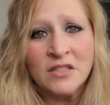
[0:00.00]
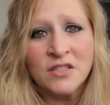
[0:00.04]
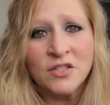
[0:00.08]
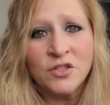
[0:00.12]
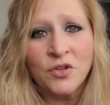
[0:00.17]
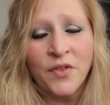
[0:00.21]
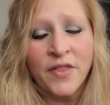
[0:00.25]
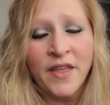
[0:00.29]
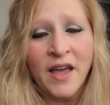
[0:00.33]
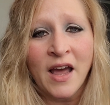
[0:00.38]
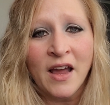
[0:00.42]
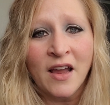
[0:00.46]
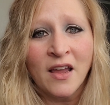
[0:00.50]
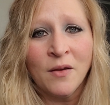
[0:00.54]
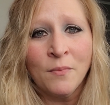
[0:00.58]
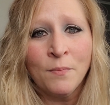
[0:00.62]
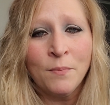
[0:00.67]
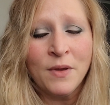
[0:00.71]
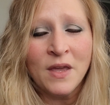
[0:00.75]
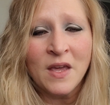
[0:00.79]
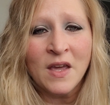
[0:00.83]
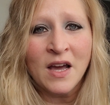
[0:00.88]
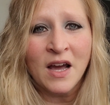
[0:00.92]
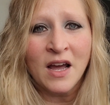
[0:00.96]
So that can
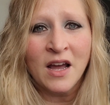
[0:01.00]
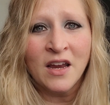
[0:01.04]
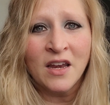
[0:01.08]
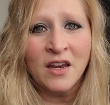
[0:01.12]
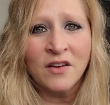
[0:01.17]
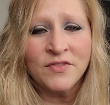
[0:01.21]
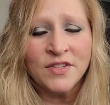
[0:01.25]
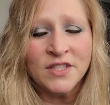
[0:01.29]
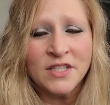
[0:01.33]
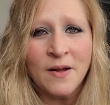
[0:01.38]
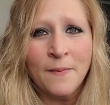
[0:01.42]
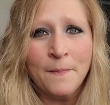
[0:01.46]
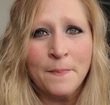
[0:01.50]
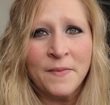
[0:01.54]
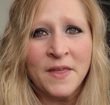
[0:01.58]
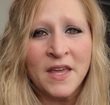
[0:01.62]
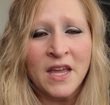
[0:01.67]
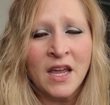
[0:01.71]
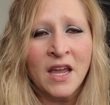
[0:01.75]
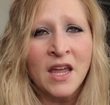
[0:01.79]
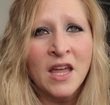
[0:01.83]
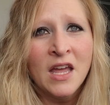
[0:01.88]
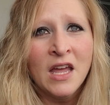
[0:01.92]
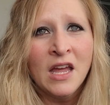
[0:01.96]
be kind of
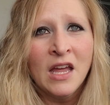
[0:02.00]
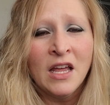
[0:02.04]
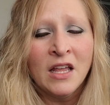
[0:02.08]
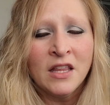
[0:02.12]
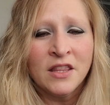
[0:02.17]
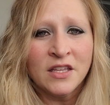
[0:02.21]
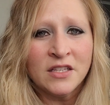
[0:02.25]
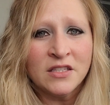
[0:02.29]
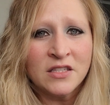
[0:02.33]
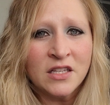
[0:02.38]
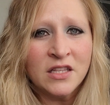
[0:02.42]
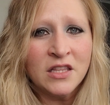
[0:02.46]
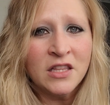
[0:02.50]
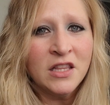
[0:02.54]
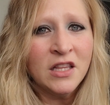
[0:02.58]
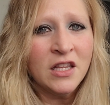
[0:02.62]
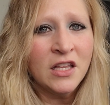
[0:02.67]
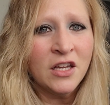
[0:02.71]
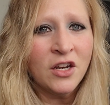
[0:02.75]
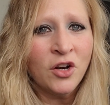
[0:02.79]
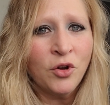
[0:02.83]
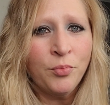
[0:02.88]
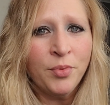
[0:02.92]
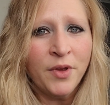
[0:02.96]
something that's a
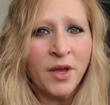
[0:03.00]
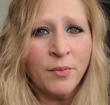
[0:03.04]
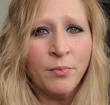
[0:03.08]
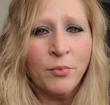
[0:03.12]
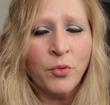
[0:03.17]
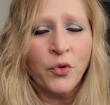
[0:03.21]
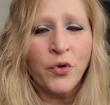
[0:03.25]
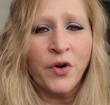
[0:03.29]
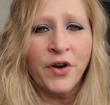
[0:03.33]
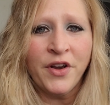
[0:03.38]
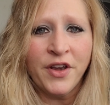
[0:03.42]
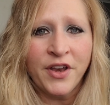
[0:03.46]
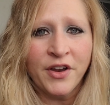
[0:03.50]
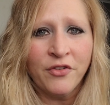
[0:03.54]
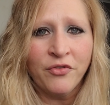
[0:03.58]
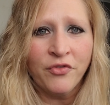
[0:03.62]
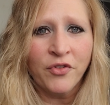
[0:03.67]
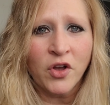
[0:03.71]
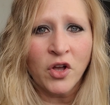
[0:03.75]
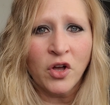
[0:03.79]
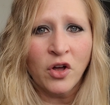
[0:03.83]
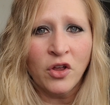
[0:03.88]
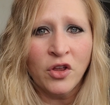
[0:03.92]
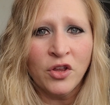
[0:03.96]
little bit more
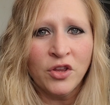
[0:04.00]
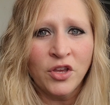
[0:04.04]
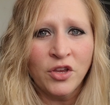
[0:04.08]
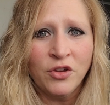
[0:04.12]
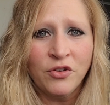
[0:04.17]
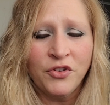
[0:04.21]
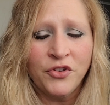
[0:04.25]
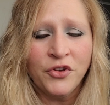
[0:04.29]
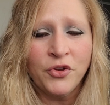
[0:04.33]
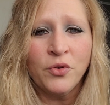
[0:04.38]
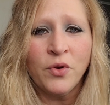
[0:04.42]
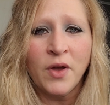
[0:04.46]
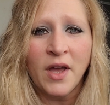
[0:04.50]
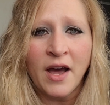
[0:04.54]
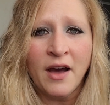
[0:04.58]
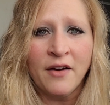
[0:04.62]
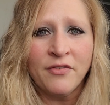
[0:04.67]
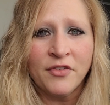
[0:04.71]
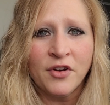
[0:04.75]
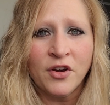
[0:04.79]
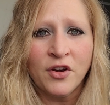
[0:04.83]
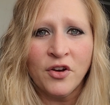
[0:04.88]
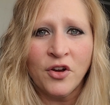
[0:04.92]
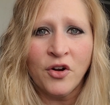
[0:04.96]
difficult. You do
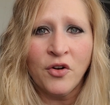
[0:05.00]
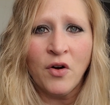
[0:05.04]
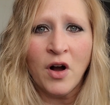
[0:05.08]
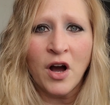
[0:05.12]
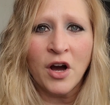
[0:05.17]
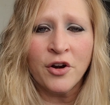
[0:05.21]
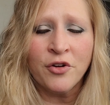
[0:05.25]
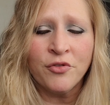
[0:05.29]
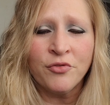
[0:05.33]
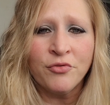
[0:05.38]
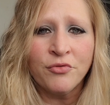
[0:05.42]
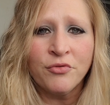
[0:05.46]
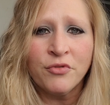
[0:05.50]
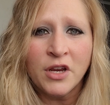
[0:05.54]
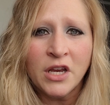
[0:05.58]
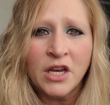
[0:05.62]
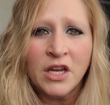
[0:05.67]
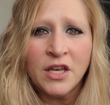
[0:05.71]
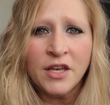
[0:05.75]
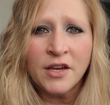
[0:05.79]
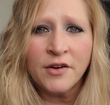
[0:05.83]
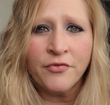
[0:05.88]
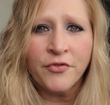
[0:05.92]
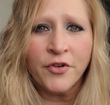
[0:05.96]
have to know how to
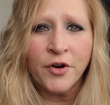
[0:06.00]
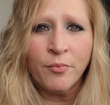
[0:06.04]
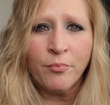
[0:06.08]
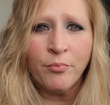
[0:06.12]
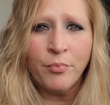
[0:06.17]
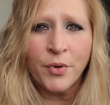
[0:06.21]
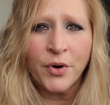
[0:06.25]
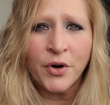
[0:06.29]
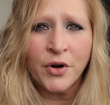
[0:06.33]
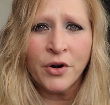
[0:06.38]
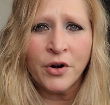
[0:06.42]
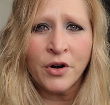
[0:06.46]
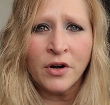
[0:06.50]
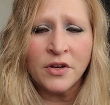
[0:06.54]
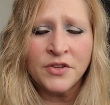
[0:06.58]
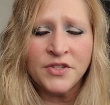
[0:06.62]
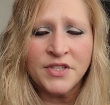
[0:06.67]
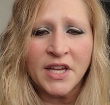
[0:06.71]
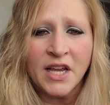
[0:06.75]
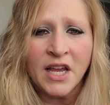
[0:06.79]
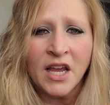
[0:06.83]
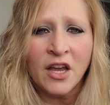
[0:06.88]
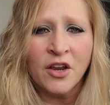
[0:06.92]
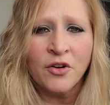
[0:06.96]
read different birds
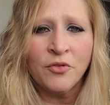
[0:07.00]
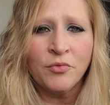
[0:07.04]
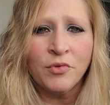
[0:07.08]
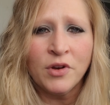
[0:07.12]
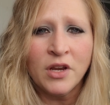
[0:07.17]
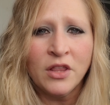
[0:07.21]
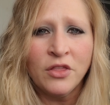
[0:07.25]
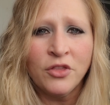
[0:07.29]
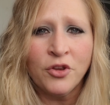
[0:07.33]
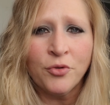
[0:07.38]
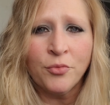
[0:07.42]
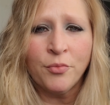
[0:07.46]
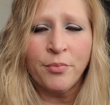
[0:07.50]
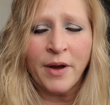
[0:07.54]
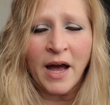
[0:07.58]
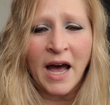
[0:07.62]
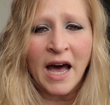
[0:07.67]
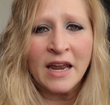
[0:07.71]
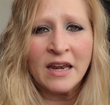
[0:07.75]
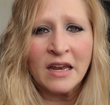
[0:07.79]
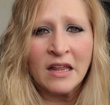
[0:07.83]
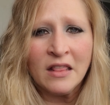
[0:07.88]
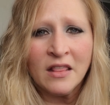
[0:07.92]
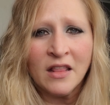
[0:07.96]
and read their
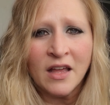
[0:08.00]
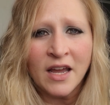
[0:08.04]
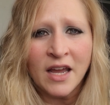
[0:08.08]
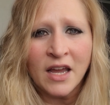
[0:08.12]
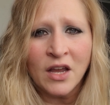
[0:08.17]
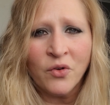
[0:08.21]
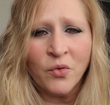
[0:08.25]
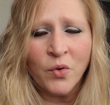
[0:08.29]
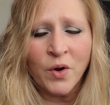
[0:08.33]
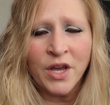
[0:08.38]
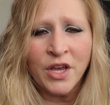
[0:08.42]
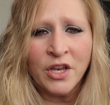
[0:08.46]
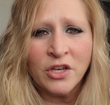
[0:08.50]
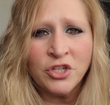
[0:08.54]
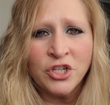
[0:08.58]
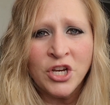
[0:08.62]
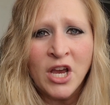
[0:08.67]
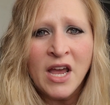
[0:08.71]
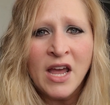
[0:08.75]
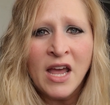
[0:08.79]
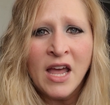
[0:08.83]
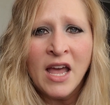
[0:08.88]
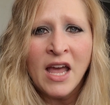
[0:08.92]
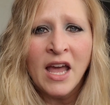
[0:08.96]
body language
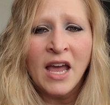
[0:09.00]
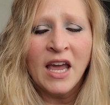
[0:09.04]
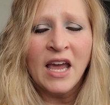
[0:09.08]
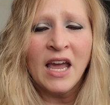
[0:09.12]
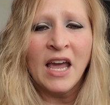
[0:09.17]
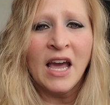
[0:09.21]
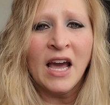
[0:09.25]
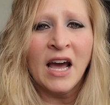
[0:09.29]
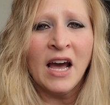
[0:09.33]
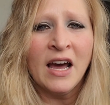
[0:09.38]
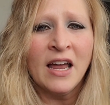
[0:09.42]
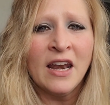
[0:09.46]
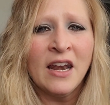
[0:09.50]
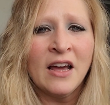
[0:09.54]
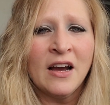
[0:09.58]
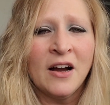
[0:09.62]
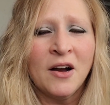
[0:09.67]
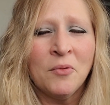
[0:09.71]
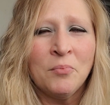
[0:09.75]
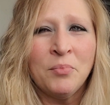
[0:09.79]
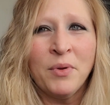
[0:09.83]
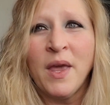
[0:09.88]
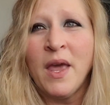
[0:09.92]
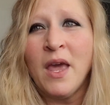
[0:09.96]
and
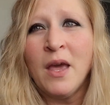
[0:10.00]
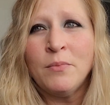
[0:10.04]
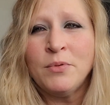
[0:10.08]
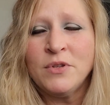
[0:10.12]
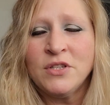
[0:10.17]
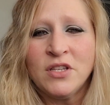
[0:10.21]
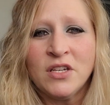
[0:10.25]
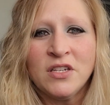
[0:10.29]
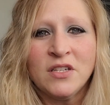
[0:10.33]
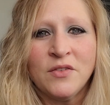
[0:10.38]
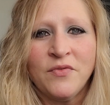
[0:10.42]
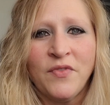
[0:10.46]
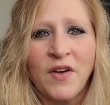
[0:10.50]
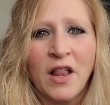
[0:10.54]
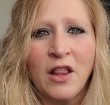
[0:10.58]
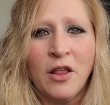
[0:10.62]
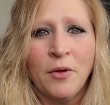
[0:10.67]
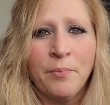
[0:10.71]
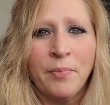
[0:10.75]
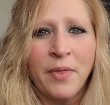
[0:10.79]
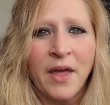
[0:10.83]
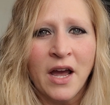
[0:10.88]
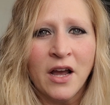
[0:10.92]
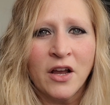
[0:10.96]
be able to
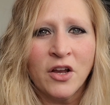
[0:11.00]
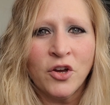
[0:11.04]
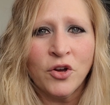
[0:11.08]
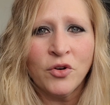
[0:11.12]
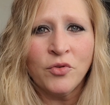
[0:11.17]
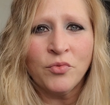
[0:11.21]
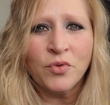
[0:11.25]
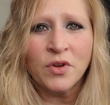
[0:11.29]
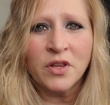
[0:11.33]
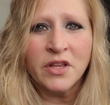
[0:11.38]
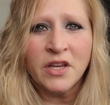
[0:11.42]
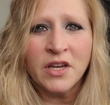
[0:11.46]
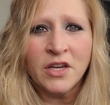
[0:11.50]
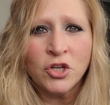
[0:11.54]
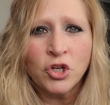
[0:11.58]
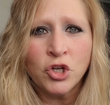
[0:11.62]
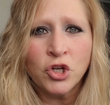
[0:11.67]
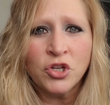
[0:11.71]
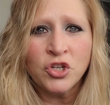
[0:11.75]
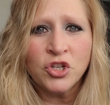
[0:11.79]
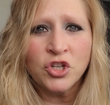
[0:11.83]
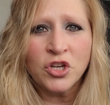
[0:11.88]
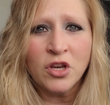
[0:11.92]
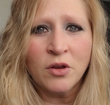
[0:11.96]
develop that good
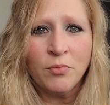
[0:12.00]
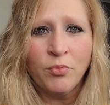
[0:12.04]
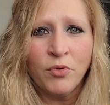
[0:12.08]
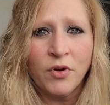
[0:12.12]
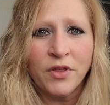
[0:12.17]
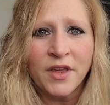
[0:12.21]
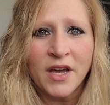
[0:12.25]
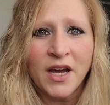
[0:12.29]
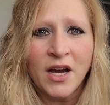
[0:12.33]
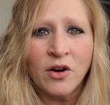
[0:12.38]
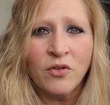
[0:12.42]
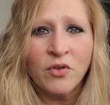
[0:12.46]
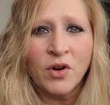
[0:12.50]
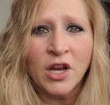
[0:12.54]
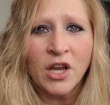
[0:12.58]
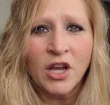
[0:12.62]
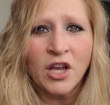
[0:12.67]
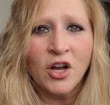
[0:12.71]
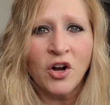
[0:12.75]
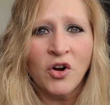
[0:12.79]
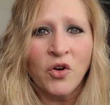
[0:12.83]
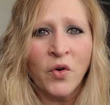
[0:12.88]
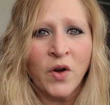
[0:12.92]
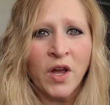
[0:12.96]
relationship without it
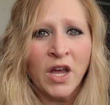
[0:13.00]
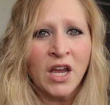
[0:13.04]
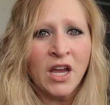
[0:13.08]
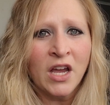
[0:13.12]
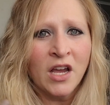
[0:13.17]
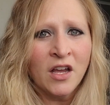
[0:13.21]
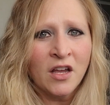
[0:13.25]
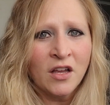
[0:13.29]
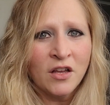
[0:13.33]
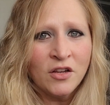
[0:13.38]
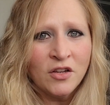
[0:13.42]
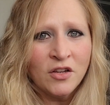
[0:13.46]
going